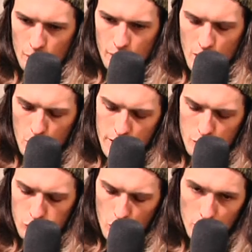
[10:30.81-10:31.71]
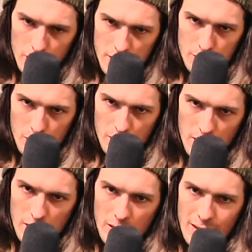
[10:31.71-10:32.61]
With the roller smoothed
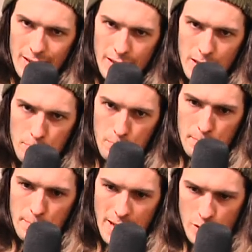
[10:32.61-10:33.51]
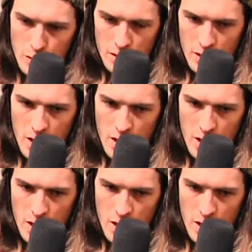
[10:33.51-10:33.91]
out and the hip better,